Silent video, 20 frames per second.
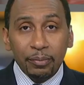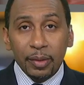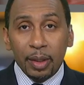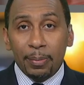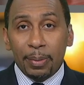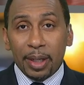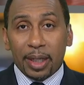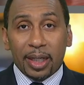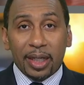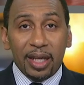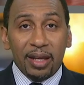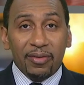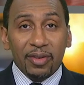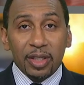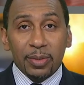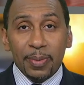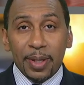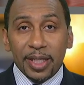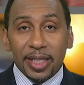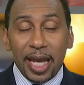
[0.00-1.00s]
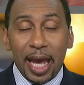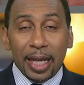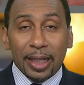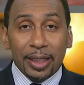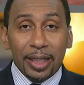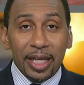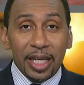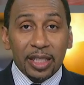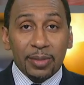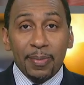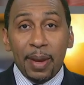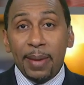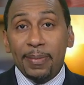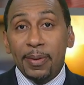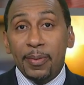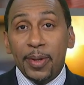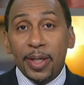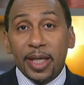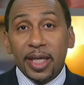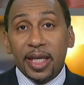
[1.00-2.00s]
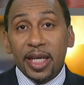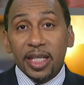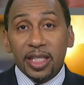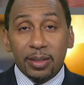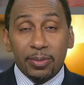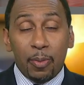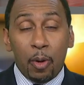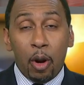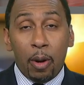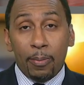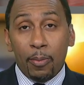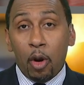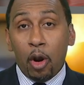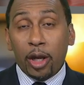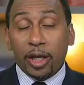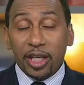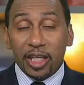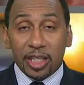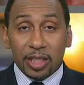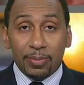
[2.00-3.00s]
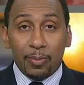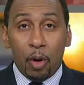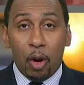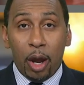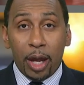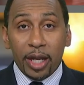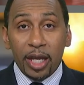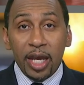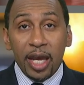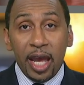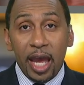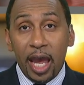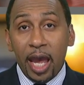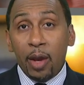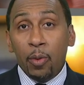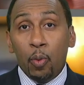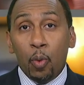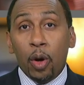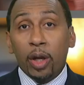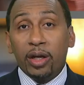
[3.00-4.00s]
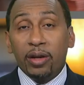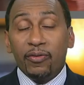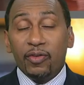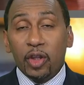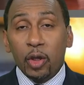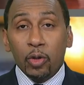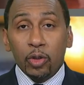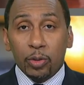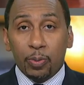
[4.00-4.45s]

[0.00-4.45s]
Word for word: But Cleveland's mentality is maybe we could get Marcus Smart in one of those